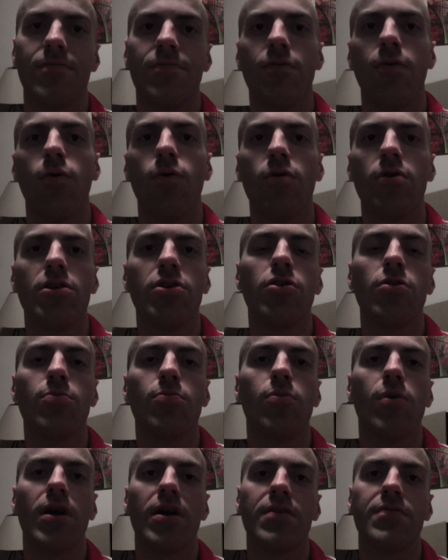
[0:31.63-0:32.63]
for your
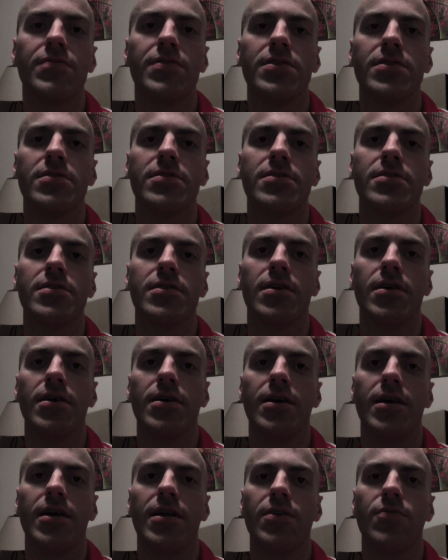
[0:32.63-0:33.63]
breakfast,
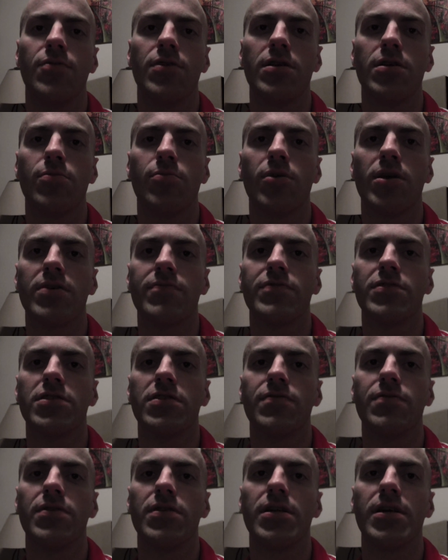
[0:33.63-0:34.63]
any one of your
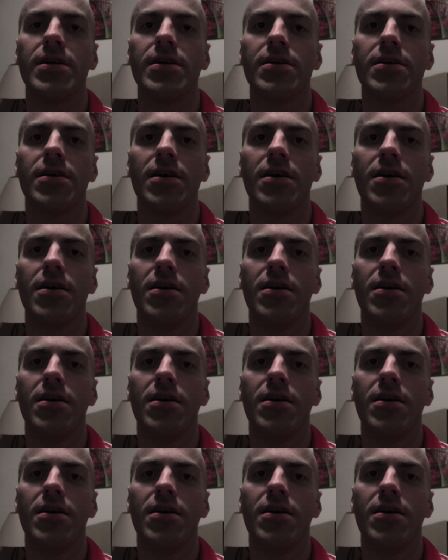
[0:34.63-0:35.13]
breakfasts if you'd like.